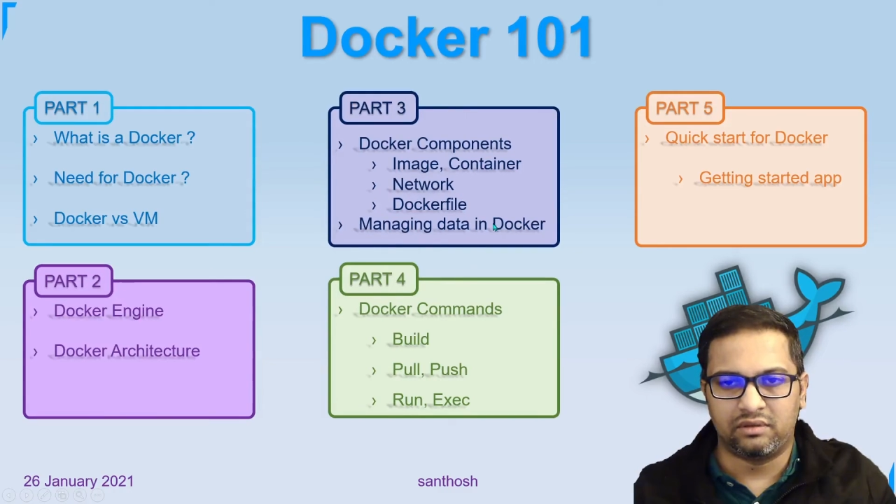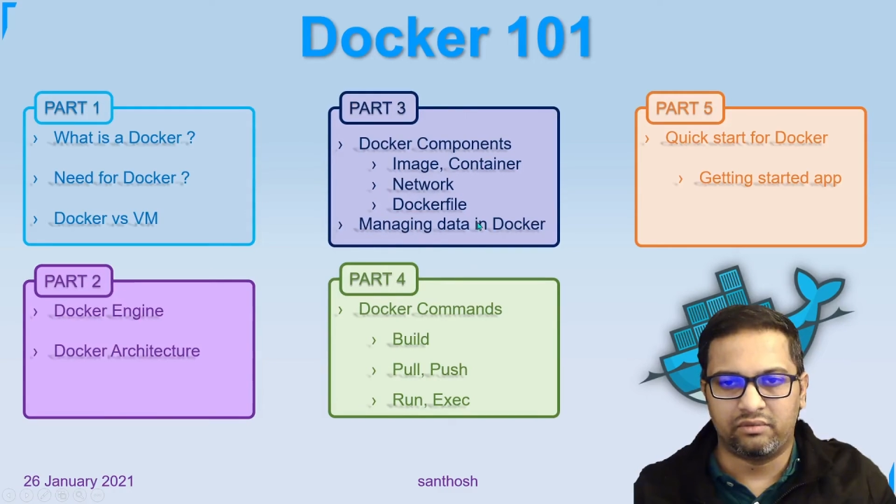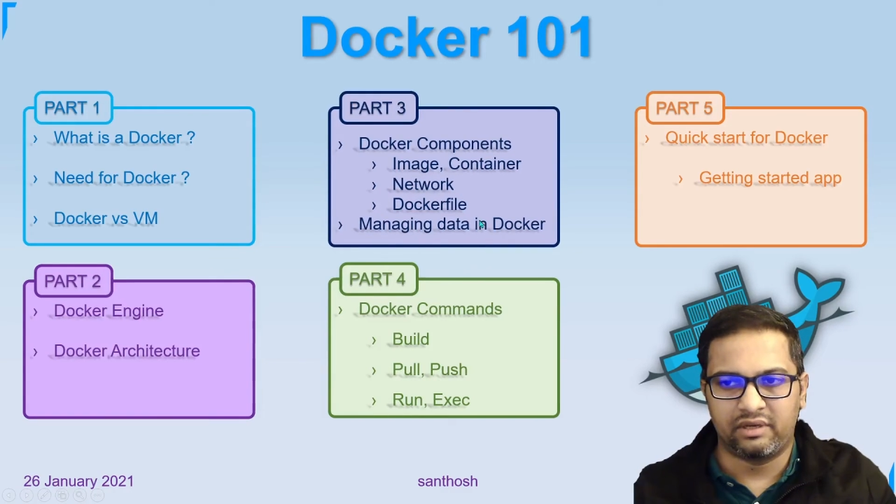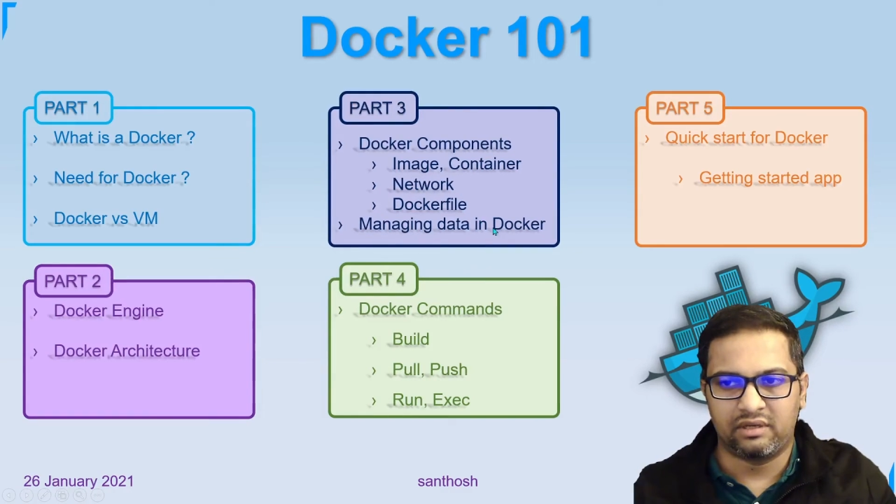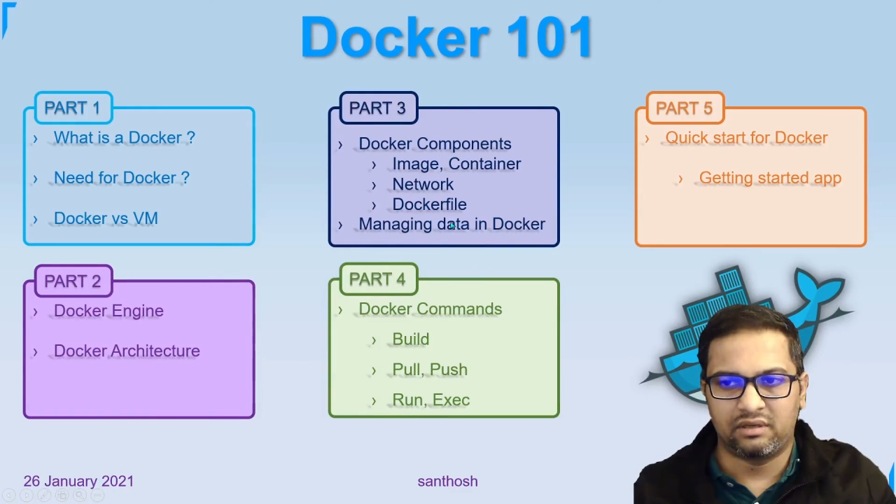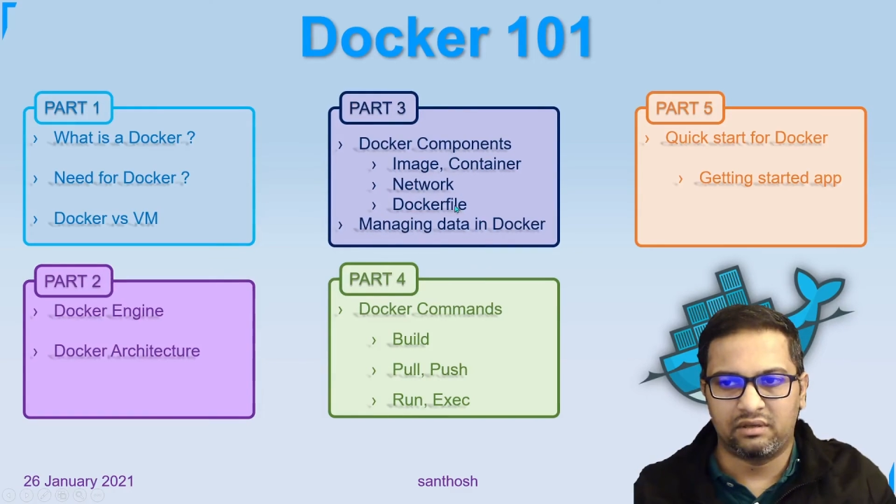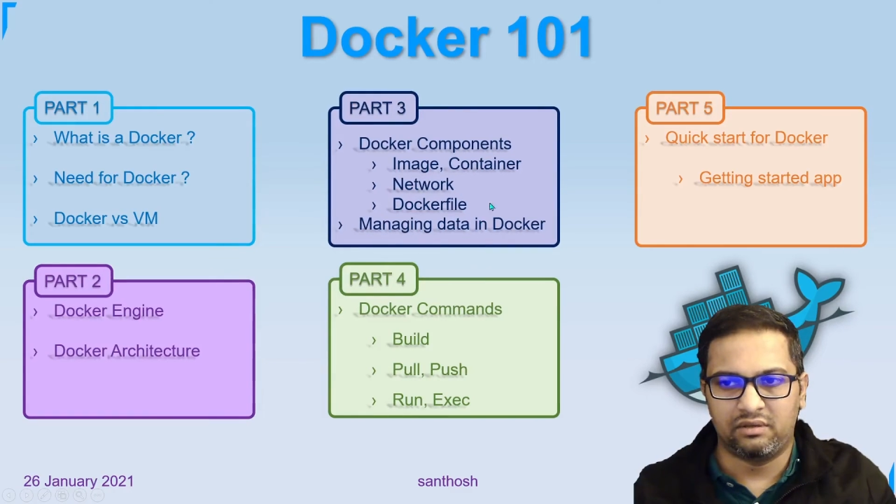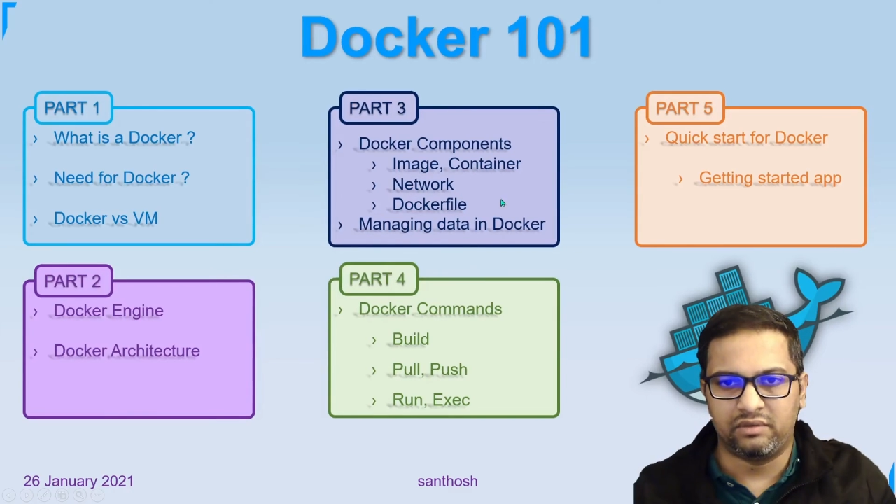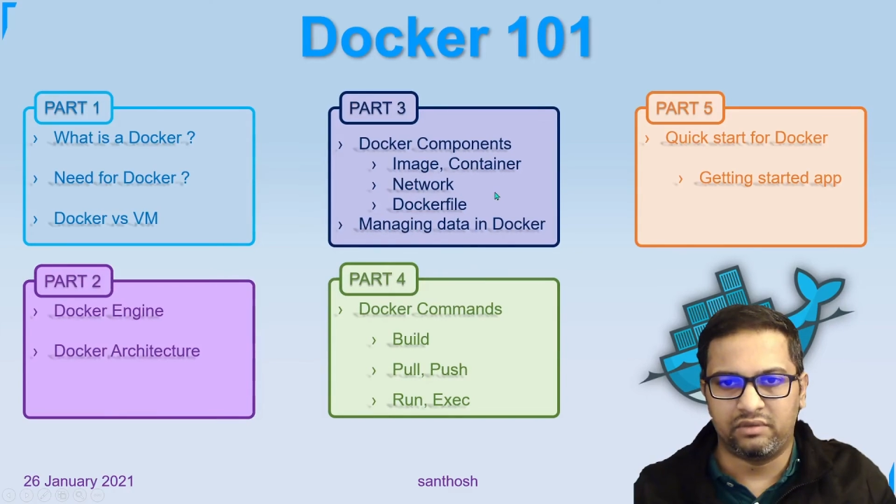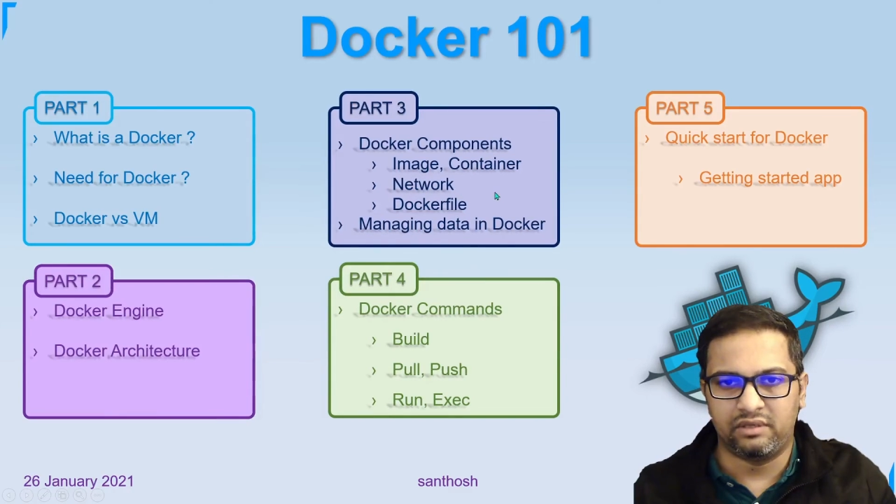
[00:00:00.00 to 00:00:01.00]
quick
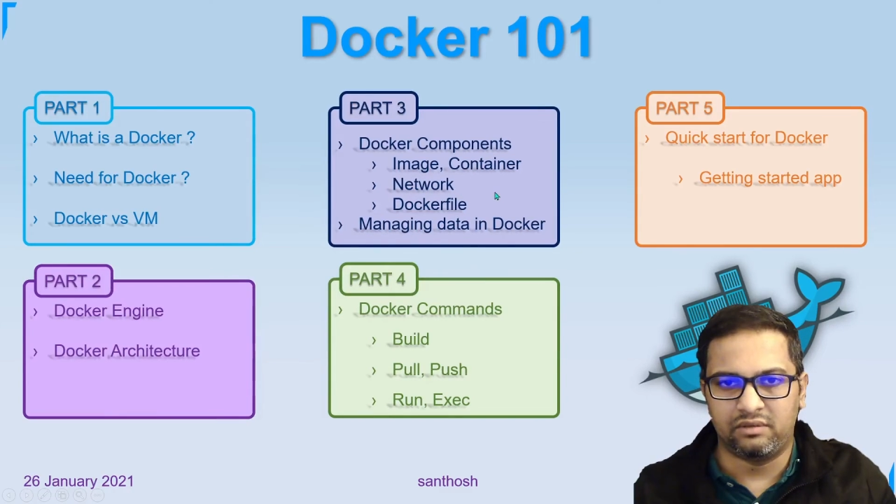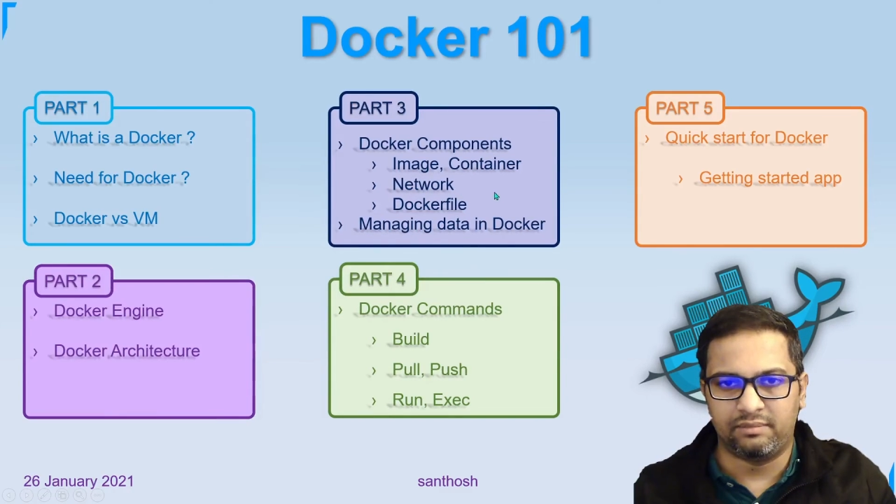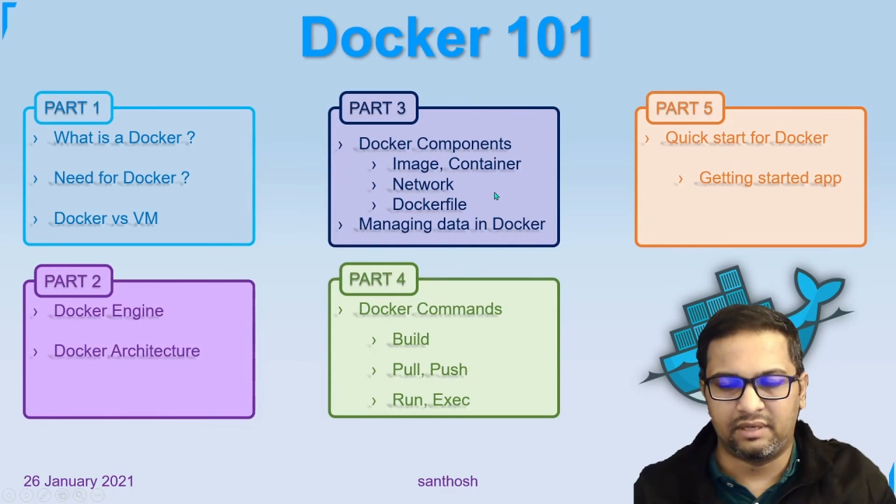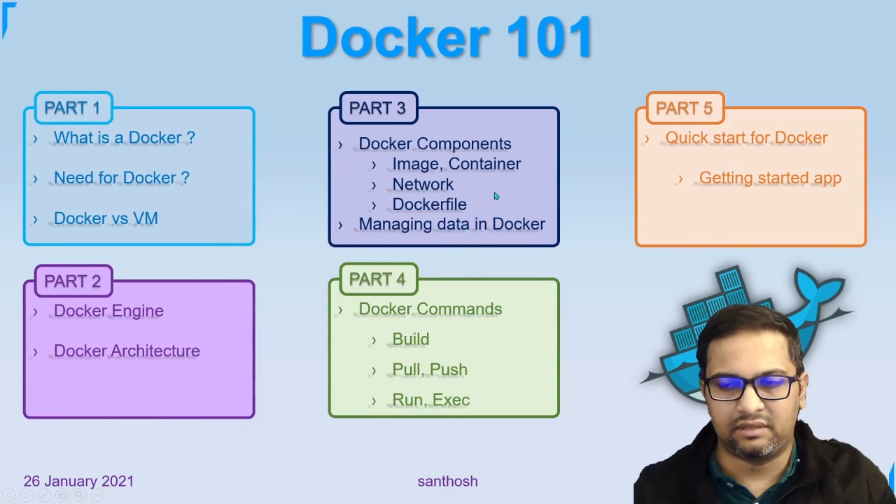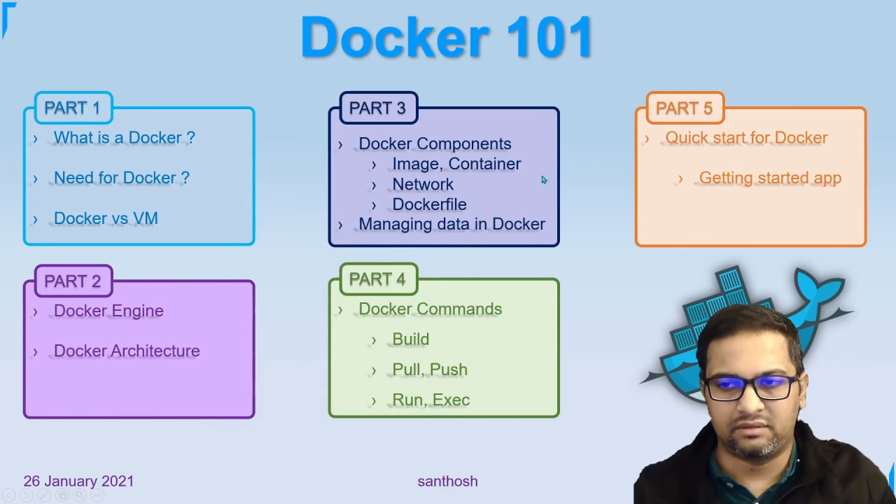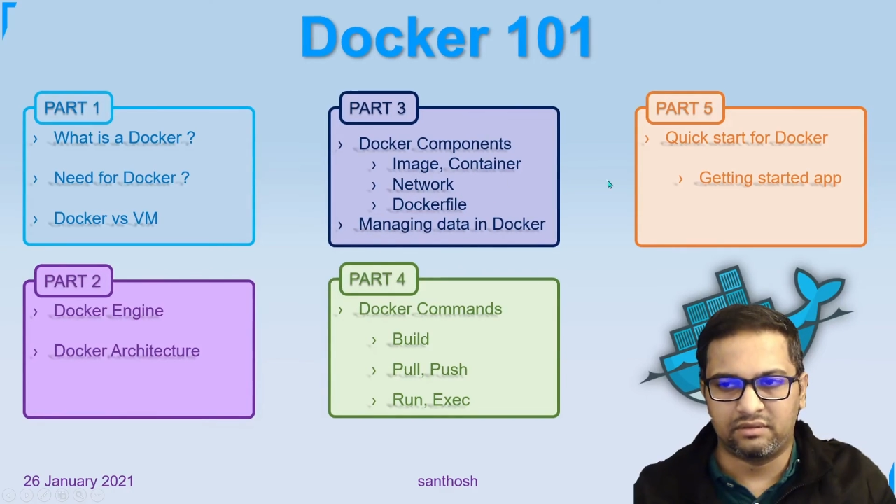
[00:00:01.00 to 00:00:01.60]
look into the part